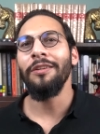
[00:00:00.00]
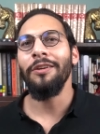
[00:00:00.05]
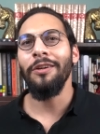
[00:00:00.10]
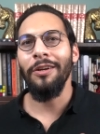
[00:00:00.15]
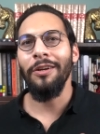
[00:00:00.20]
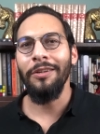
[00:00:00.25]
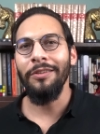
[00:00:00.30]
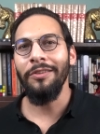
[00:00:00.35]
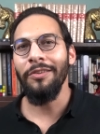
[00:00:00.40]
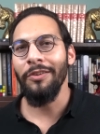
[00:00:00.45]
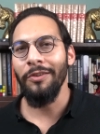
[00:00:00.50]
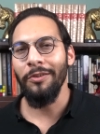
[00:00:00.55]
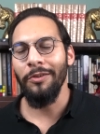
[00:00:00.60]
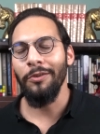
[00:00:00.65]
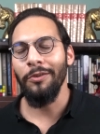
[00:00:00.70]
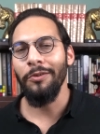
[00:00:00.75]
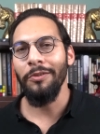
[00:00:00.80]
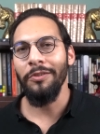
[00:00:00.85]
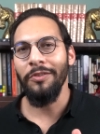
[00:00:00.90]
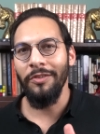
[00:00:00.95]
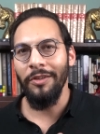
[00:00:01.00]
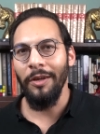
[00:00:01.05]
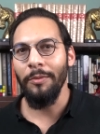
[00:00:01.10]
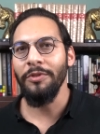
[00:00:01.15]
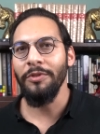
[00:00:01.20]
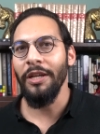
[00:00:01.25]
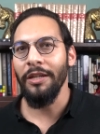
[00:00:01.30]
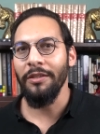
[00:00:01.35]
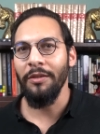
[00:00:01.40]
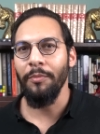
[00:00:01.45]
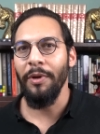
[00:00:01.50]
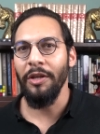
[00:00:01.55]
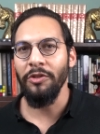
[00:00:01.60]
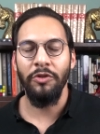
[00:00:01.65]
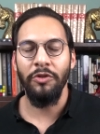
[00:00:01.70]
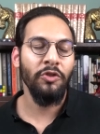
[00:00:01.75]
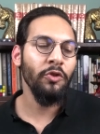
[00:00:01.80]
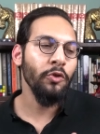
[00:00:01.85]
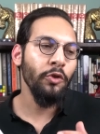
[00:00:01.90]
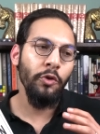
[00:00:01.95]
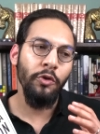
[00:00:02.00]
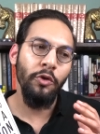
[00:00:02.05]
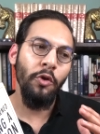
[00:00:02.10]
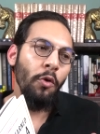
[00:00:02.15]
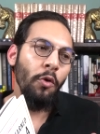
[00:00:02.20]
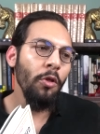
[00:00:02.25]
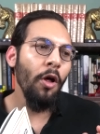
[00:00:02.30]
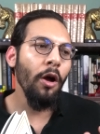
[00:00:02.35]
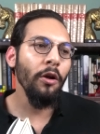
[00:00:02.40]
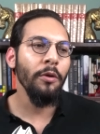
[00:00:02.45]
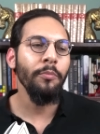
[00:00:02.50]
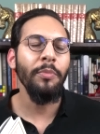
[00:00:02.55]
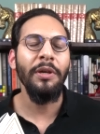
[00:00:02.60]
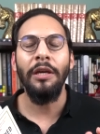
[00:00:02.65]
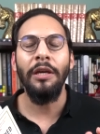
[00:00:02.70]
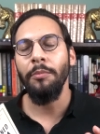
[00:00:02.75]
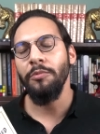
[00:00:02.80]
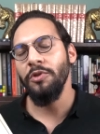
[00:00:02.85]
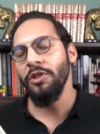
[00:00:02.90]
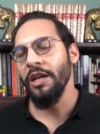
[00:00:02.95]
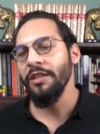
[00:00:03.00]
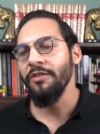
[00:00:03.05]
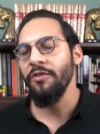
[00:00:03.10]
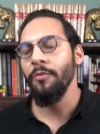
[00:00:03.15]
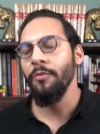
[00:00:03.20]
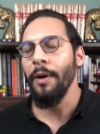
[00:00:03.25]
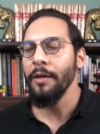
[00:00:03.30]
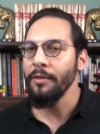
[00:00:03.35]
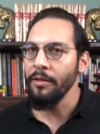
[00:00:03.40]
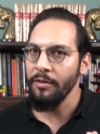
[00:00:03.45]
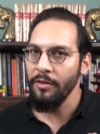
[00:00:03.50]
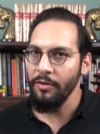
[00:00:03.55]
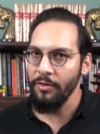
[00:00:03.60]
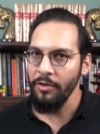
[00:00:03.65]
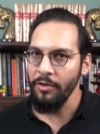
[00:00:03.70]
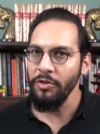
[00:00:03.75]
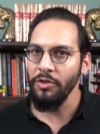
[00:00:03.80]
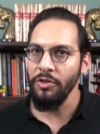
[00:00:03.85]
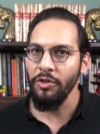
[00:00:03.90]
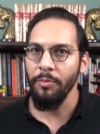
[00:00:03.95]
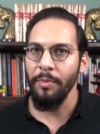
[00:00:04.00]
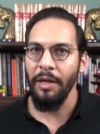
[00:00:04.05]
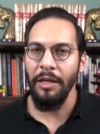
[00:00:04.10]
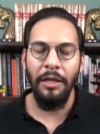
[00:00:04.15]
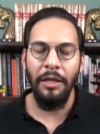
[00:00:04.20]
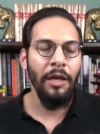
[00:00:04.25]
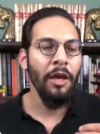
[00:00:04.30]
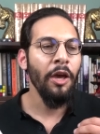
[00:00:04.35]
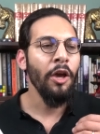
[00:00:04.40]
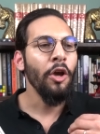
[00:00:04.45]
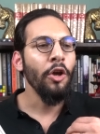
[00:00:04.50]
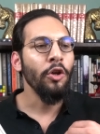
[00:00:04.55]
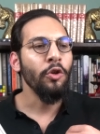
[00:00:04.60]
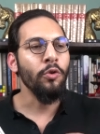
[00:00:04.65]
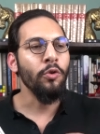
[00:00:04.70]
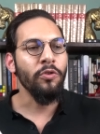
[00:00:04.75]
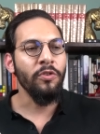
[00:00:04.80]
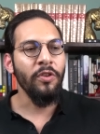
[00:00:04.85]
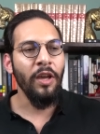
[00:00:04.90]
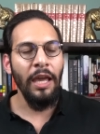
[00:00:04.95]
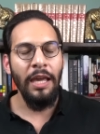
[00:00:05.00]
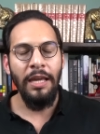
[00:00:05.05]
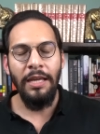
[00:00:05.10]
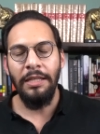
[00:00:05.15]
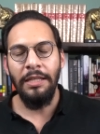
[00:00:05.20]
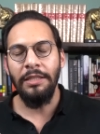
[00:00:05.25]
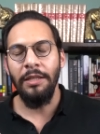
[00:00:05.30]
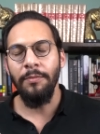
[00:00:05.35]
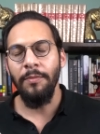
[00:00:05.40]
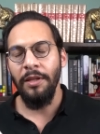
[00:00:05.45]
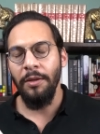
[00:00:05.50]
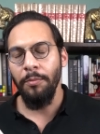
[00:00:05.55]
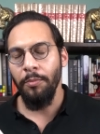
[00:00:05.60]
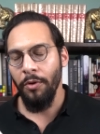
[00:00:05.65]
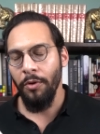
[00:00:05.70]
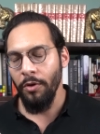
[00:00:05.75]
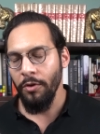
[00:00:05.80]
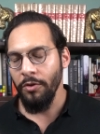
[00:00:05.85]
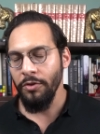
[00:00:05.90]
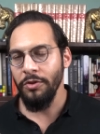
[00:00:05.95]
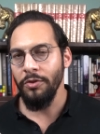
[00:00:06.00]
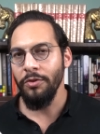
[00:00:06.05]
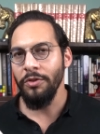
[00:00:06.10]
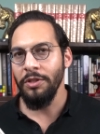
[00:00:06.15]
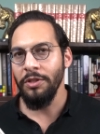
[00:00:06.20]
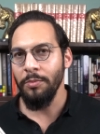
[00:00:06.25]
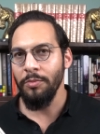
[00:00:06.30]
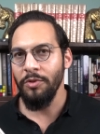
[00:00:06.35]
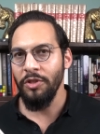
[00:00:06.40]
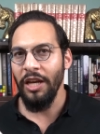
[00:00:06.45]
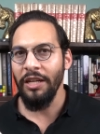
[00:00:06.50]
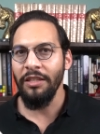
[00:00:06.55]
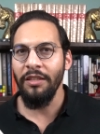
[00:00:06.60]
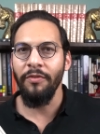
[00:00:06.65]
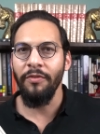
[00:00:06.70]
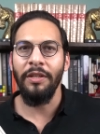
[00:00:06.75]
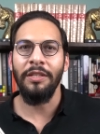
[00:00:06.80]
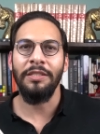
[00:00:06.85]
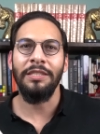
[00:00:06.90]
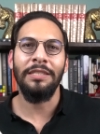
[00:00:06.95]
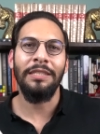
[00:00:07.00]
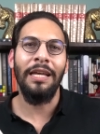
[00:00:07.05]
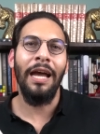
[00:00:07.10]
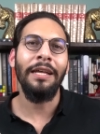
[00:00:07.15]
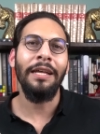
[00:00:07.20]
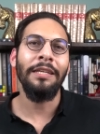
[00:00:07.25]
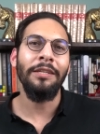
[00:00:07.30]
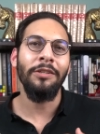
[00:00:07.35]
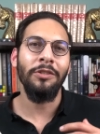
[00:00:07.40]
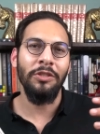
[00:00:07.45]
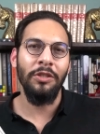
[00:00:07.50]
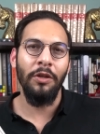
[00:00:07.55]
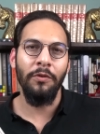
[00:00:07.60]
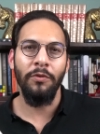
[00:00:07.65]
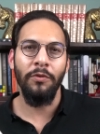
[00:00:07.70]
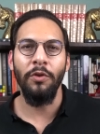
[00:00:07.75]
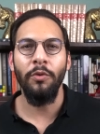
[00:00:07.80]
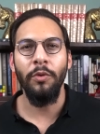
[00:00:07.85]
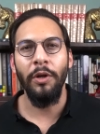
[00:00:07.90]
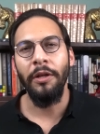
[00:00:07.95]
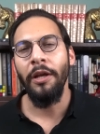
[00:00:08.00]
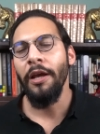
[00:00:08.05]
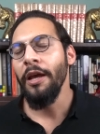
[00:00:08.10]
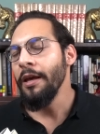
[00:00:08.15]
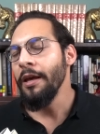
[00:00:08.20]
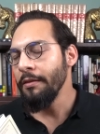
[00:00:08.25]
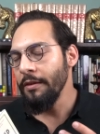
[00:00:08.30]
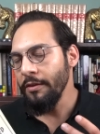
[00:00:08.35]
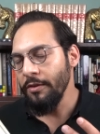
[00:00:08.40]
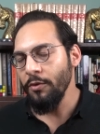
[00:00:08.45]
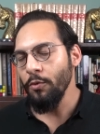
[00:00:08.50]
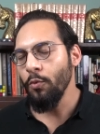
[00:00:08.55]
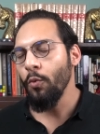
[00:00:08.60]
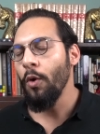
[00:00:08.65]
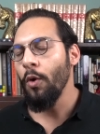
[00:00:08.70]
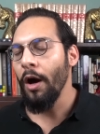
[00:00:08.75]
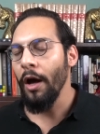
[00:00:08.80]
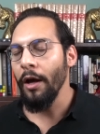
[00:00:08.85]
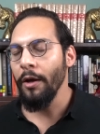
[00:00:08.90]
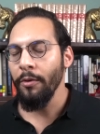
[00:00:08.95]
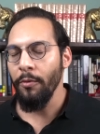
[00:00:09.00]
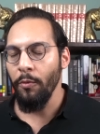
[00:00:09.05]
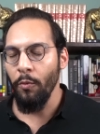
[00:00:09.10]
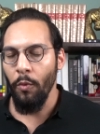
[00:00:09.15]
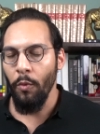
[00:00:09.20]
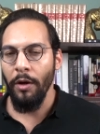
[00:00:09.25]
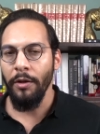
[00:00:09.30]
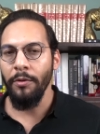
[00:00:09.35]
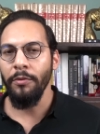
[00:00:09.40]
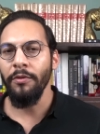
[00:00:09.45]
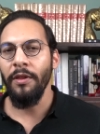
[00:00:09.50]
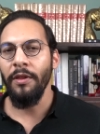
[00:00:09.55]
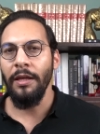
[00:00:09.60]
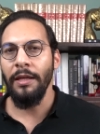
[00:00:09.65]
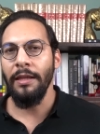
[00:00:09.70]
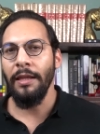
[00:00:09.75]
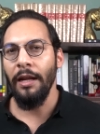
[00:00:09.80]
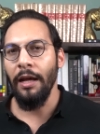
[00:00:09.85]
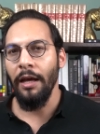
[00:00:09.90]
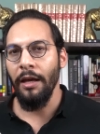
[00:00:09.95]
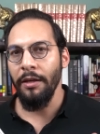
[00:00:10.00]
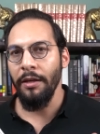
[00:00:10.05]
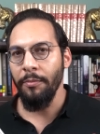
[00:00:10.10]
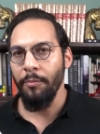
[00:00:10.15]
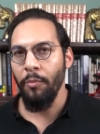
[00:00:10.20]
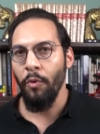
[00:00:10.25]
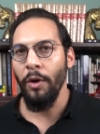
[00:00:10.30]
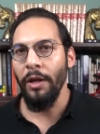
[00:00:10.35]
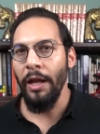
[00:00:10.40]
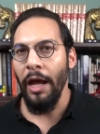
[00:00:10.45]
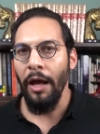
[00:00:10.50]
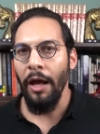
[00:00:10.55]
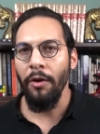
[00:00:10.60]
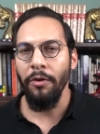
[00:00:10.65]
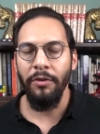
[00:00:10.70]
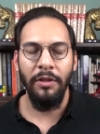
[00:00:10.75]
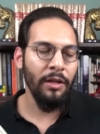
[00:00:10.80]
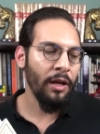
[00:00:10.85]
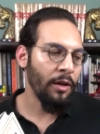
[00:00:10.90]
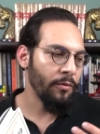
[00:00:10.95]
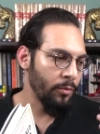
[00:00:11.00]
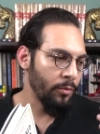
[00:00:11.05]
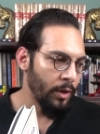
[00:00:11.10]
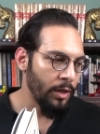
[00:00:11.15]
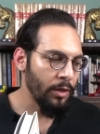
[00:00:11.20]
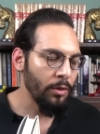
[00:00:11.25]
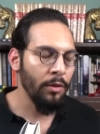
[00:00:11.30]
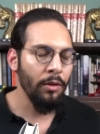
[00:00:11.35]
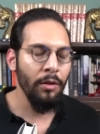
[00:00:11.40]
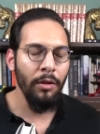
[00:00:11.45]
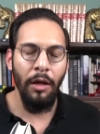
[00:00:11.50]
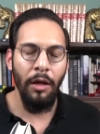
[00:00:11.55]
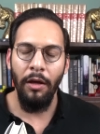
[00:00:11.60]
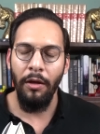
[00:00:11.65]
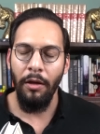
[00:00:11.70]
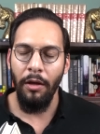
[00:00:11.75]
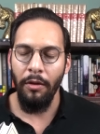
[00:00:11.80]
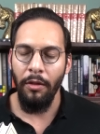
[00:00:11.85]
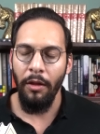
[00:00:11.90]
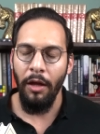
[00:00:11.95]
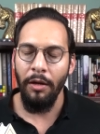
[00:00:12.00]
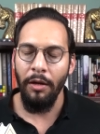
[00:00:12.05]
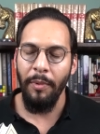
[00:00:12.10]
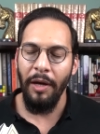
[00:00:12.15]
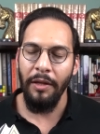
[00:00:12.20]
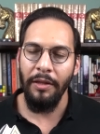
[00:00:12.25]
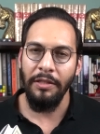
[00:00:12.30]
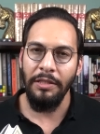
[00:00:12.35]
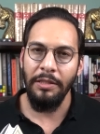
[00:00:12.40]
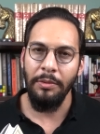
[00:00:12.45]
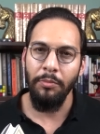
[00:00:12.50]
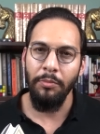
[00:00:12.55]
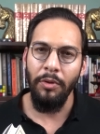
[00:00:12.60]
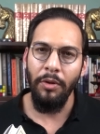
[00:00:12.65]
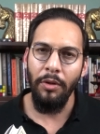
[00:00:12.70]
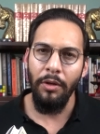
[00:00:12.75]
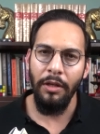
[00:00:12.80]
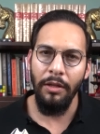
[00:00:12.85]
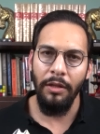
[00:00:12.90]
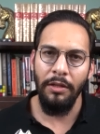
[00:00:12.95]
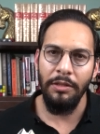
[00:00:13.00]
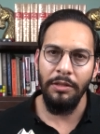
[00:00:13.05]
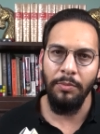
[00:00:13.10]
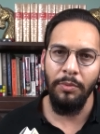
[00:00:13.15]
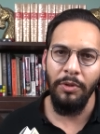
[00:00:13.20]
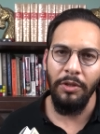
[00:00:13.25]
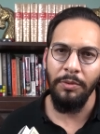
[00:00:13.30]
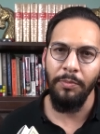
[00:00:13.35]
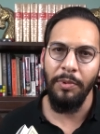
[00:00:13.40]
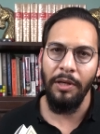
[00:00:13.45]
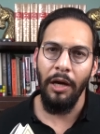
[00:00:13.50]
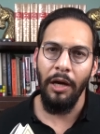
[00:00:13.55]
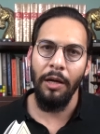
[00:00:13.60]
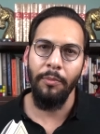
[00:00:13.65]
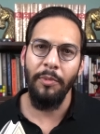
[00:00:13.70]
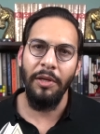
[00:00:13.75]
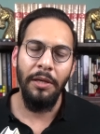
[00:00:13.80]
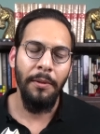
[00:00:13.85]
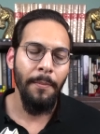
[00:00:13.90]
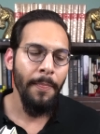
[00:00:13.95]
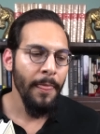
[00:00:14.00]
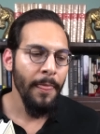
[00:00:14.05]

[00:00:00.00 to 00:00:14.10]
an internal subjective measure. So you're no longer being objective about the decisions you're making. You're taking something personal and subjective and assigning yourself to it. This is why one thing that I point out, and I've read a, uh, a lot about this in, book, in these books behind me,